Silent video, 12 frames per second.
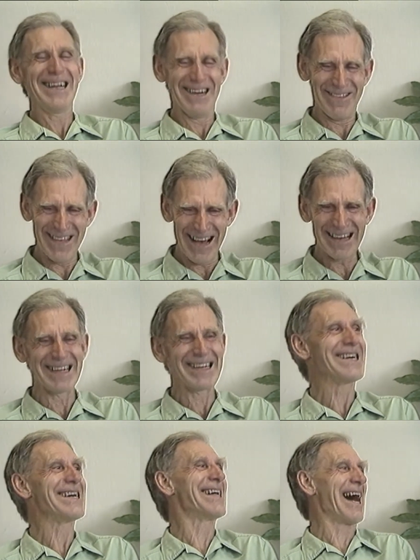I know that
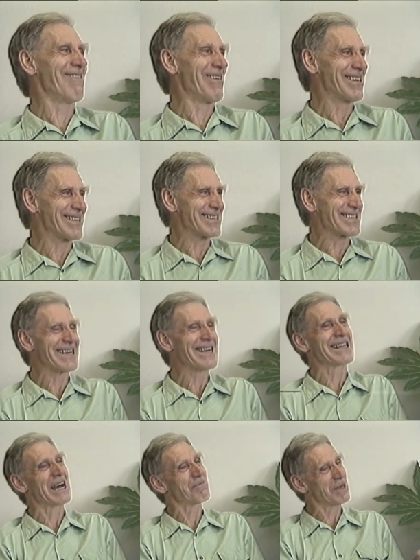indeed. I'm not just
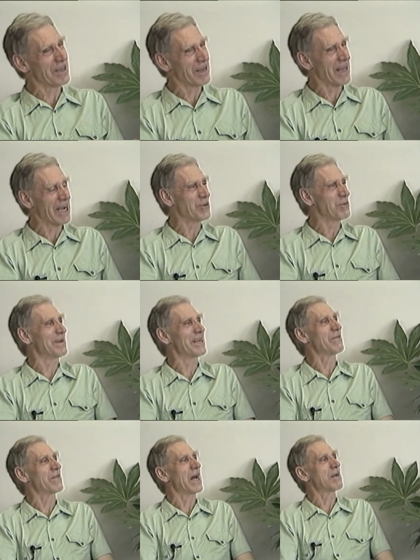saying that because I do
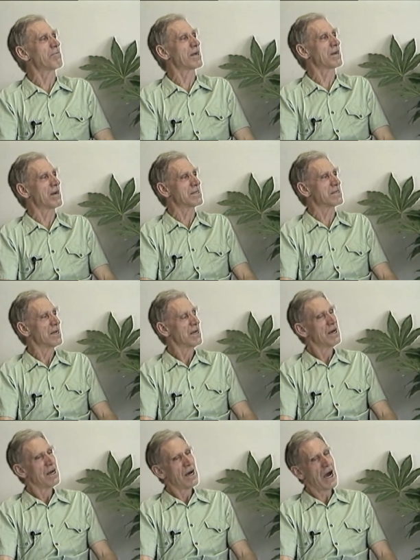believe that because
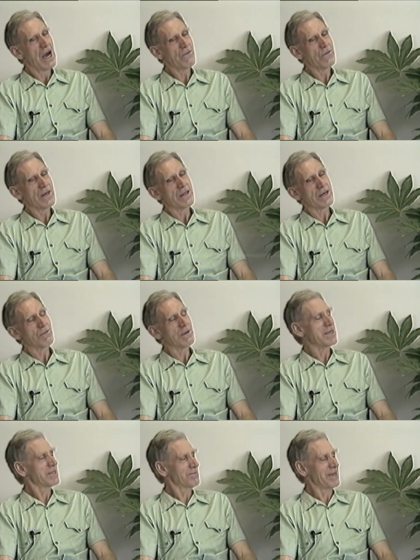I feel that
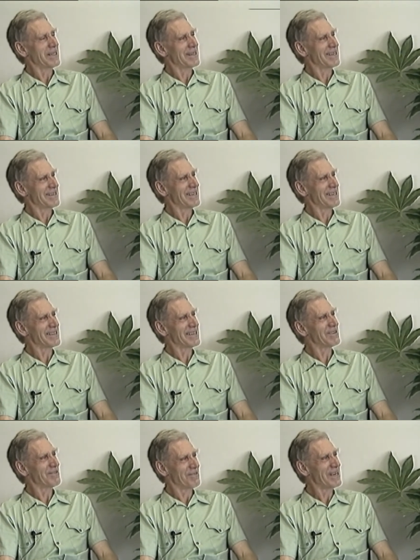Willie Smyth is, is,
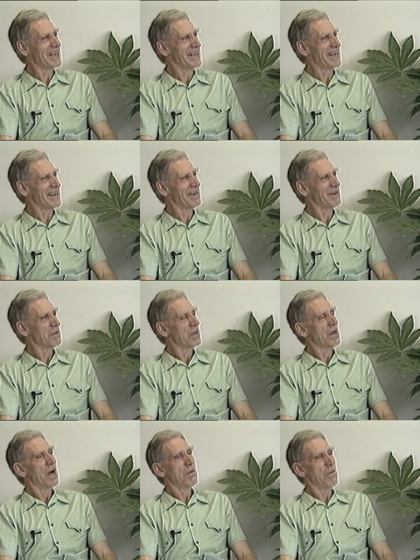really
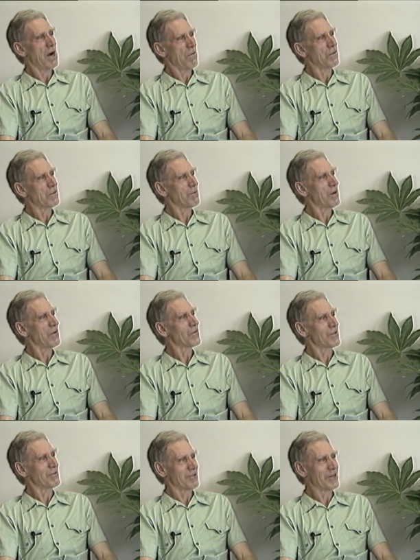marvelous. a marvelous
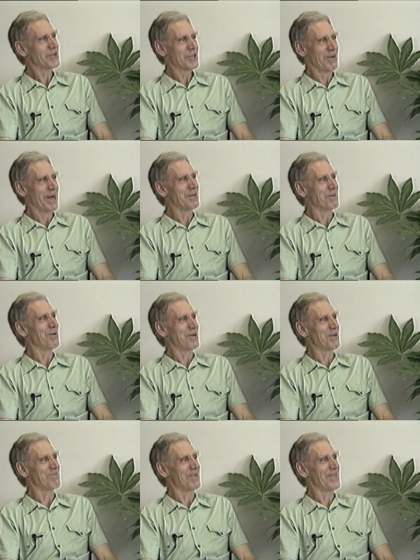person, yeah. just the right
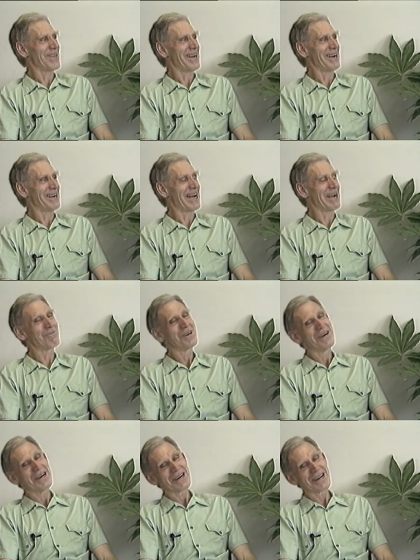appointment. Yes. And I'm
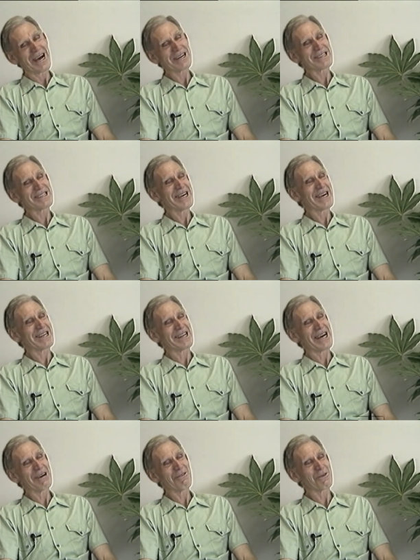glad to say that
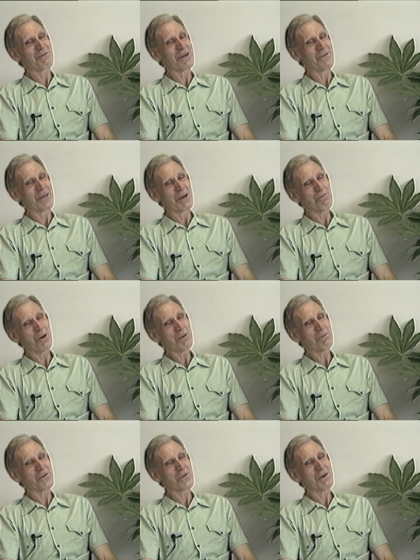I was one of the
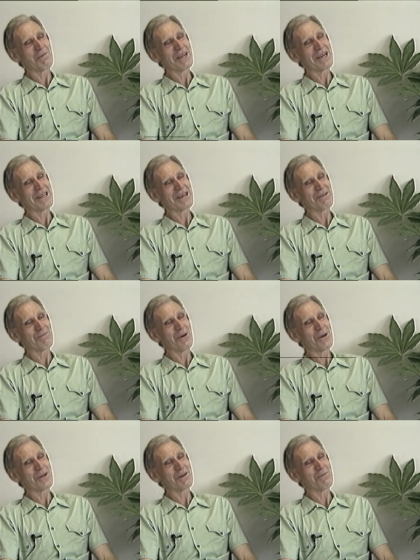appointments committee that
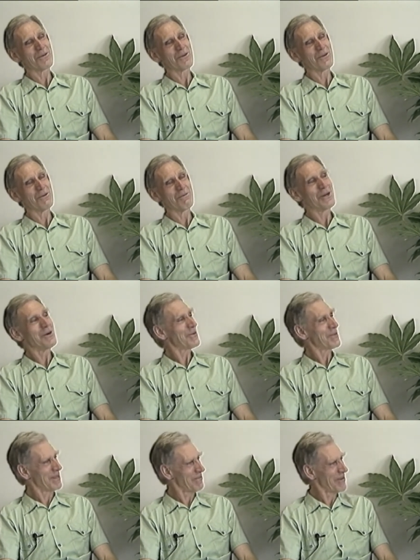appointed him to
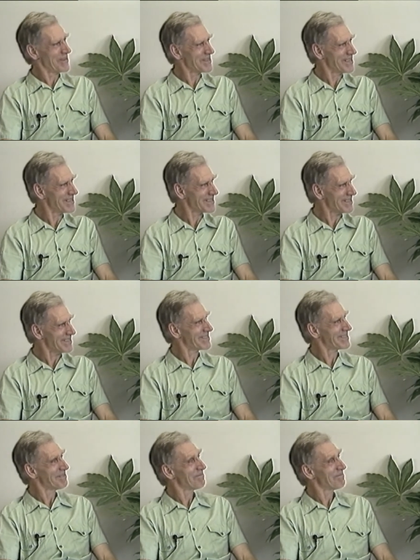Maynooth in the first instance.